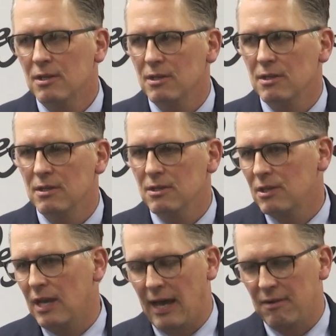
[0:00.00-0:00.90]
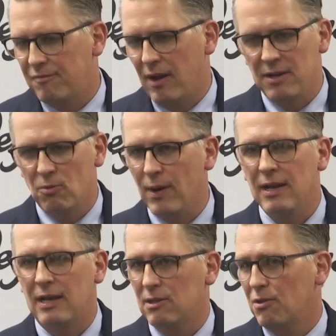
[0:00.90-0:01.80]
you got to find a way
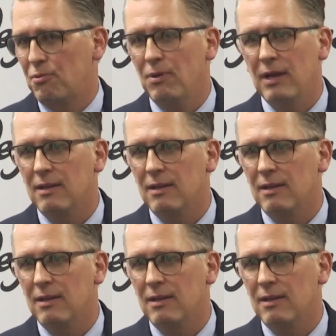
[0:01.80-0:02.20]
to get the three,